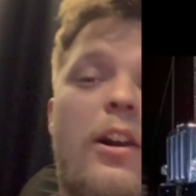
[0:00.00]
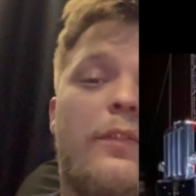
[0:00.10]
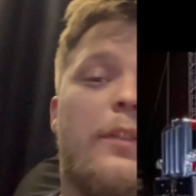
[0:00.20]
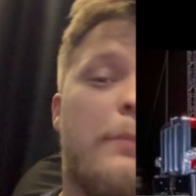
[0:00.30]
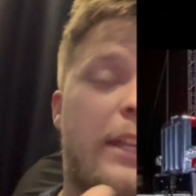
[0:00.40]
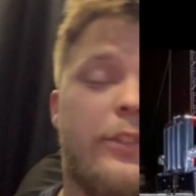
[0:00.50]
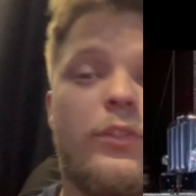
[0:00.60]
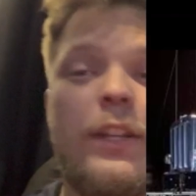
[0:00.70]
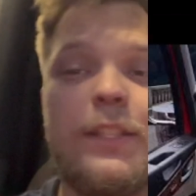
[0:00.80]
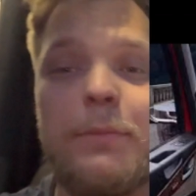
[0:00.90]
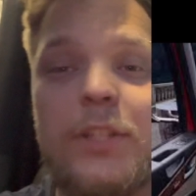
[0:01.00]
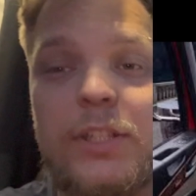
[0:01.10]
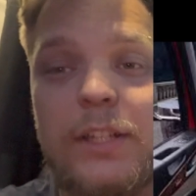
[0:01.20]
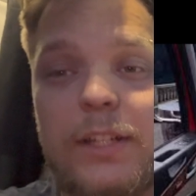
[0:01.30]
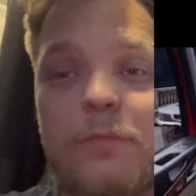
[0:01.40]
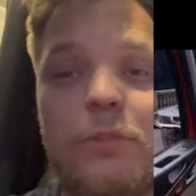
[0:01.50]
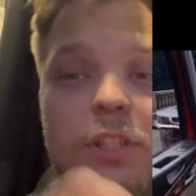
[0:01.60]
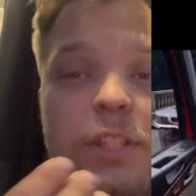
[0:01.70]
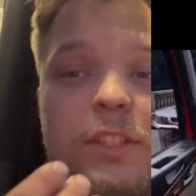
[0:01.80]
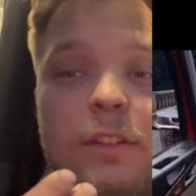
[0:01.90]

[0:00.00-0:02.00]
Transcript: offer manual transmission in it, which is